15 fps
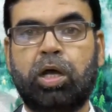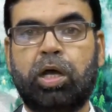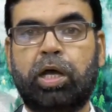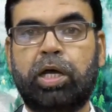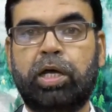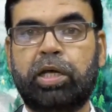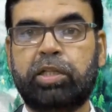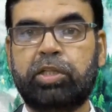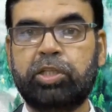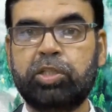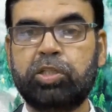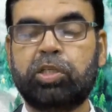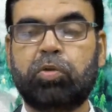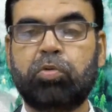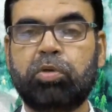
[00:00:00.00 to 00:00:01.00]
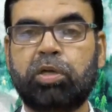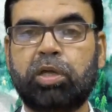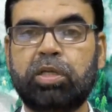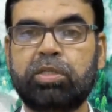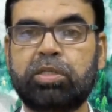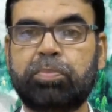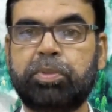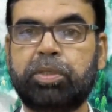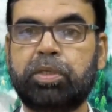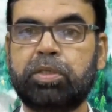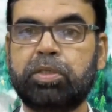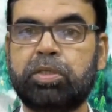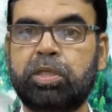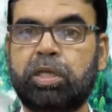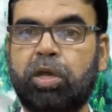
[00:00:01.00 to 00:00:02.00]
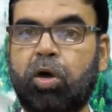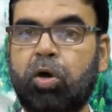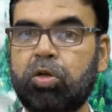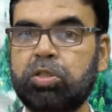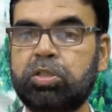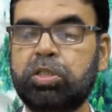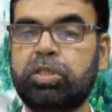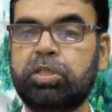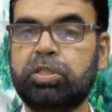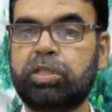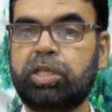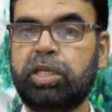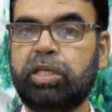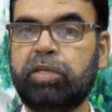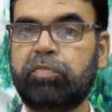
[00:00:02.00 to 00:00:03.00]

and this ground glass appearance on CT scan,